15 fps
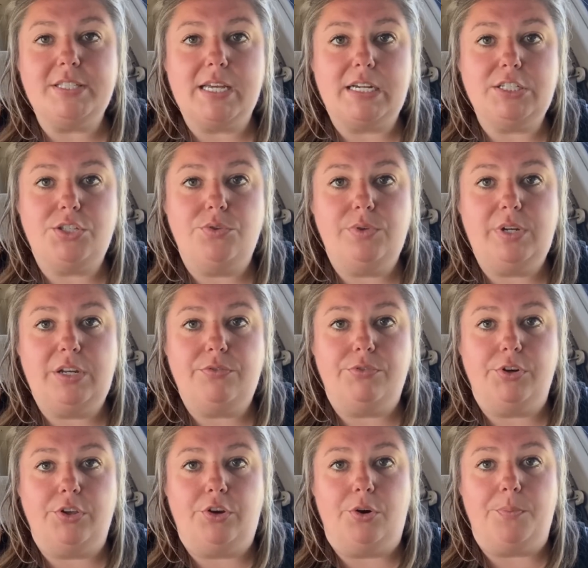size you need for
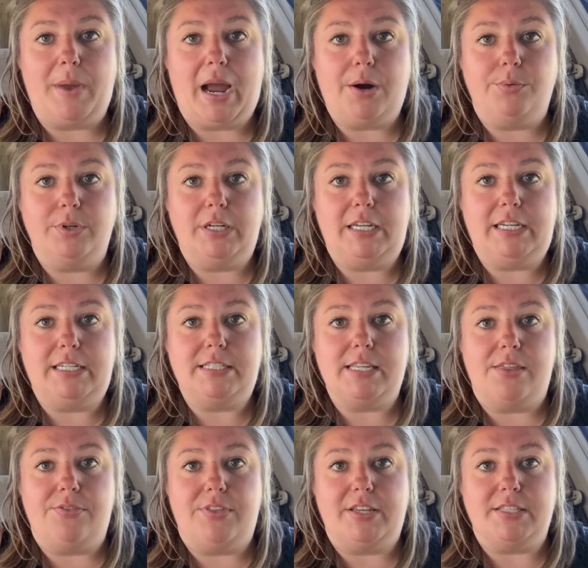your power needs
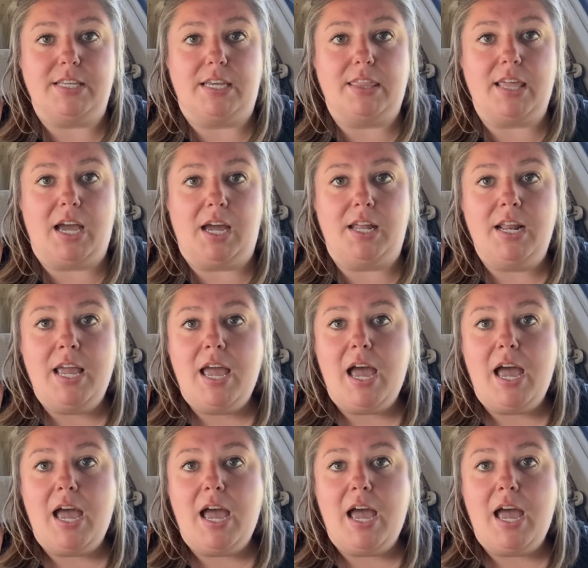and things like that.